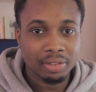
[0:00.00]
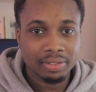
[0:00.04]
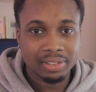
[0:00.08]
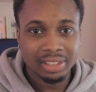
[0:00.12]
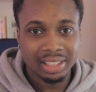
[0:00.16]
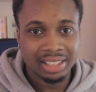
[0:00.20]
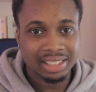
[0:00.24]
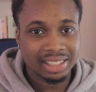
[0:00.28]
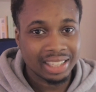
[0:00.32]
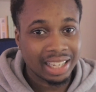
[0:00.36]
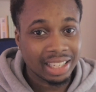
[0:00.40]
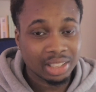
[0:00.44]
of
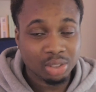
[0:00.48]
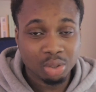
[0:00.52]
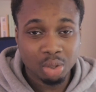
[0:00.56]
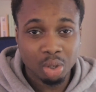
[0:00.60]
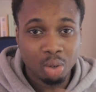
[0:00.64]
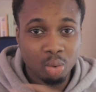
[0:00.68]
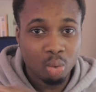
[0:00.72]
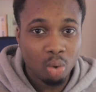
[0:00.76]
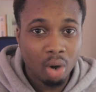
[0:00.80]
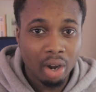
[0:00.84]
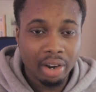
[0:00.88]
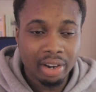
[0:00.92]
success
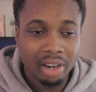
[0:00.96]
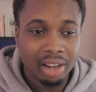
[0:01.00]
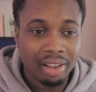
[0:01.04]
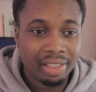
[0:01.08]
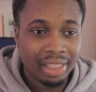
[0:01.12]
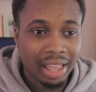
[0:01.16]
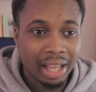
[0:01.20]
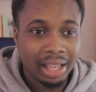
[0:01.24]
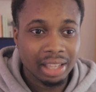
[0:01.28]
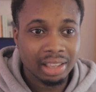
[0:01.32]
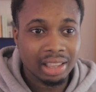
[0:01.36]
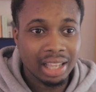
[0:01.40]
or
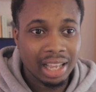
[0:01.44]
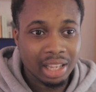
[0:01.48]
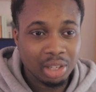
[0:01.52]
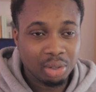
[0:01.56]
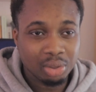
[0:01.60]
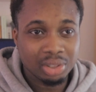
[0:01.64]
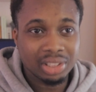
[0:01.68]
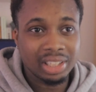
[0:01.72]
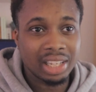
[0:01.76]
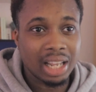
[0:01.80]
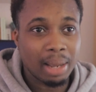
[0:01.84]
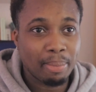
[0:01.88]
whatnot that
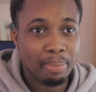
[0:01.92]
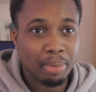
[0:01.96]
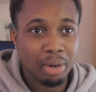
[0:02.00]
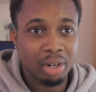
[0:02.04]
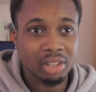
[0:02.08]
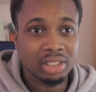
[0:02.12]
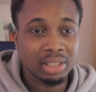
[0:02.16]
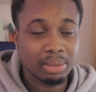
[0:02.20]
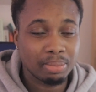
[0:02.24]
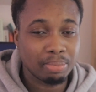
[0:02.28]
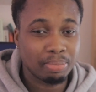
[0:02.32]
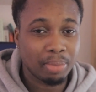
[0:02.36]
you see that
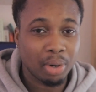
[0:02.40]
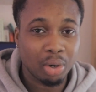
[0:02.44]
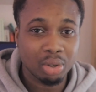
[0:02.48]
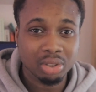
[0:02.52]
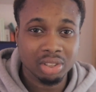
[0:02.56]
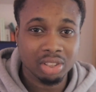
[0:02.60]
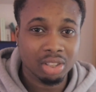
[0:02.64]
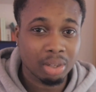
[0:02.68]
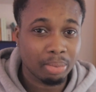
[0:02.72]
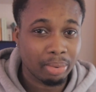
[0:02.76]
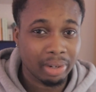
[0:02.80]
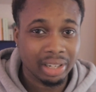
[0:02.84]
person
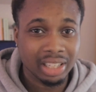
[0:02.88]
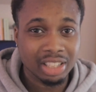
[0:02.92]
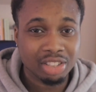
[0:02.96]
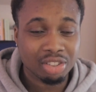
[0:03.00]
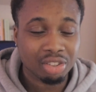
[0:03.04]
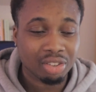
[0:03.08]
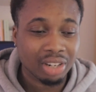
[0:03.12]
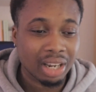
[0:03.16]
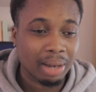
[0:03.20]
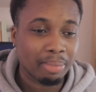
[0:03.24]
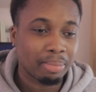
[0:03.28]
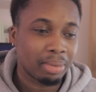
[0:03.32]
posting up on
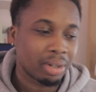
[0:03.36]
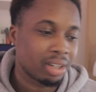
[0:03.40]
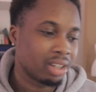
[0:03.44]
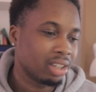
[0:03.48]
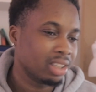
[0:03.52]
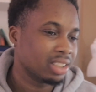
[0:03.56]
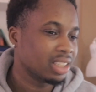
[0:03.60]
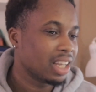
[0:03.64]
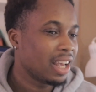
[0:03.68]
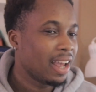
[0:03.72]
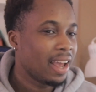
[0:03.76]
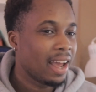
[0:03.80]
Instagram.
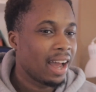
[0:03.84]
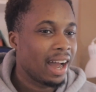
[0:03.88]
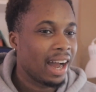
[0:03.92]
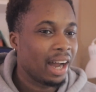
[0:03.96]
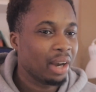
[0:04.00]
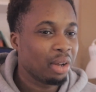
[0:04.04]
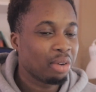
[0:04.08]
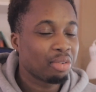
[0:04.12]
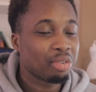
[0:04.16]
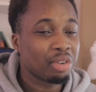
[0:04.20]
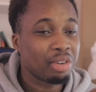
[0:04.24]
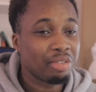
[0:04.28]
Because
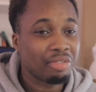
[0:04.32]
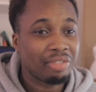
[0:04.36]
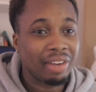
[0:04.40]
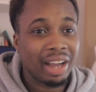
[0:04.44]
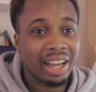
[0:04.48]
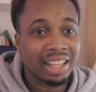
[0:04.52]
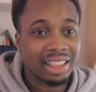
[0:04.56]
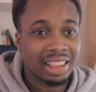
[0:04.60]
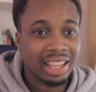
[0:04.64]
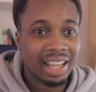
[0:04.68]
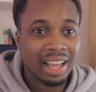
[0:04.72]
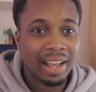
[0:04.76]
I know for a
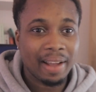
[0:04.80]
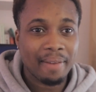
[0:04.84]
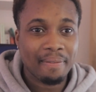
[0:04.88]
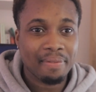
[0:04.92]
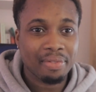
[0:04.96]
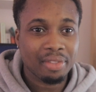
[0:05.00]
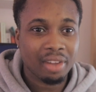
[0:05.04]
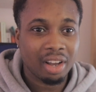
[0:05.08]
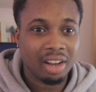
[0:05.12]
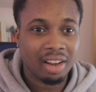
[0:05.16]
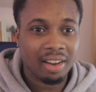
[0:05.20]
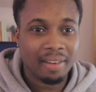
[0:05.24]
fact that
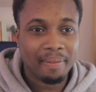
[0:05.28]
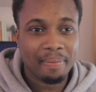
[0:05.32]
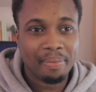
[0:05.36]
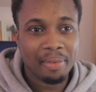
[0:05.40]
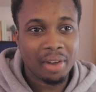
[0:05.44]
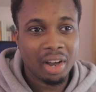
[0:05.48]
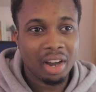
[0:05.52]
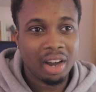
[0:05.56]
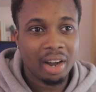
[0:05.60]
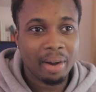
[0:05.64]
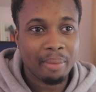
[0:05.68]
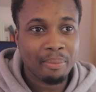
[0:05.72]

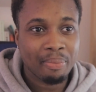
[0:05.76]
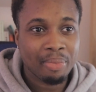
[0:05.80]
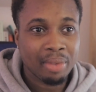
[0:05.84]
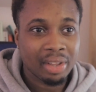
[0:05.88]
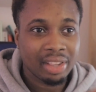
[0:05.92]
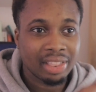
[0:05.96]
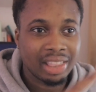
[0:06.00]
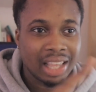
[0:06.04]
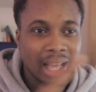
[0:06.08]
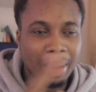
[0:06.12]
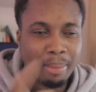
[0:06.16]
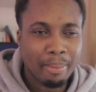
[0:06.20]

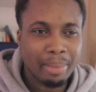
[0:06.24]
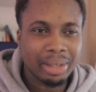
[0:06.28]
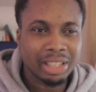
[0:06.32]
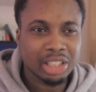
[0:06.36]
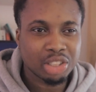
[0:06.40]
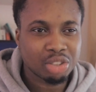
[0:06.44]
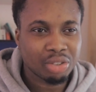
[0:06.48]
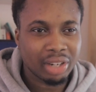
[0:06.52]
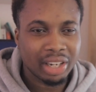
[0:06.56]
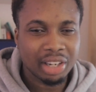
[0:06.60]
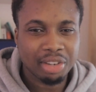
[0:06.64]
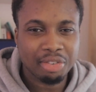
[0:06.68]
that
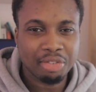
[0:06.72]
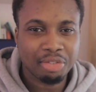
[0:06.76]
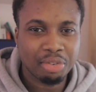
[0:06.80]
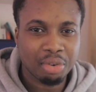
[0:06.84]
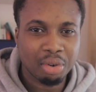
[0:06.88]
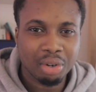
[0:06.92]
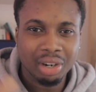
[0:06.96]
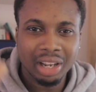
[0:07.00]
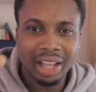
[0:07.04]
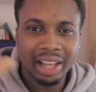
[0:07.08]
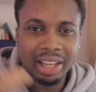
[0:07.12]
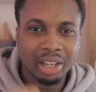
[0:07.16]
MetaTrader
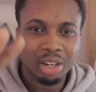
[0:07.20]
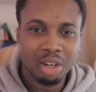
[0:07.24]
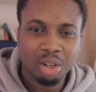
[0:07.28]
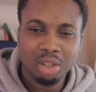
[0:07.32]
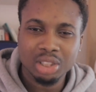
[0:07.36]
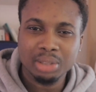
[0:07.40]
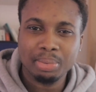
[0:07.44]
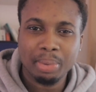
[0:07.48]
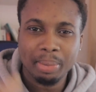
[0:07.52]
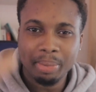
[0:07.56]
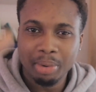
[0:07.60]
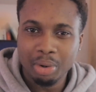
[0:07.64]
4, like,
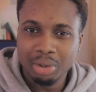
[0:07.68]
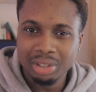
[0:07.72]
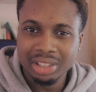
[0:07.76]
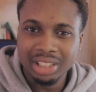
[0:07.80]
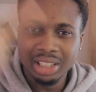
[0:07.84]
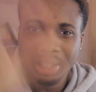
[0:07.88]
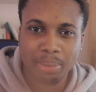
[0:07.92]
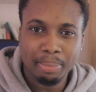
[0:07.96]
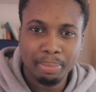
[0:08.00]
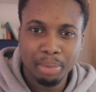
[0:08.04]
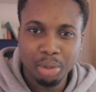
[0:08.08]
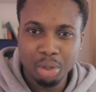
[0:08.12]
loads of people will
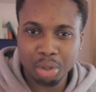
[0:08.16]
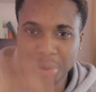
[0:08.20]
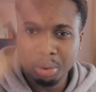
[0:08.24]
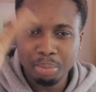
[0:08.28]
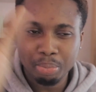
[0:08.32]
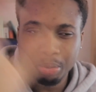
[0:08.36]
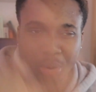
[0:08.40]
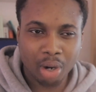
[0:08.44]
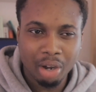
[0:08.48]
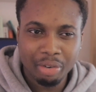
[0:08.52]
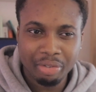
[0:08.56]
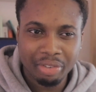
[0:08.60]
see the blue
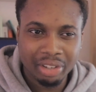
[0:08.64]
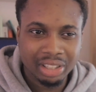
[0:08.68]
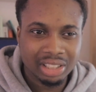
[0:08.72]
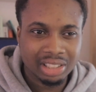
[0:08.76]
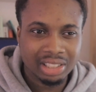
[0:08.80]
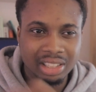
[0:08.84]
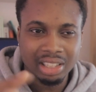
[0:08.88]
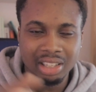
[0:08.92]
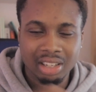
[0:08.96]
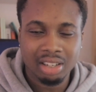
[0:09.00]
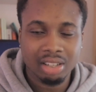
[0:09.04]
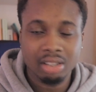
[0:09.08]

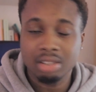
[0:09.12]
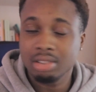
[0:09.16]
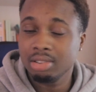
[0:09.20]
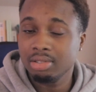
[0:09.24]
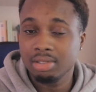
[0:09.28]
profits and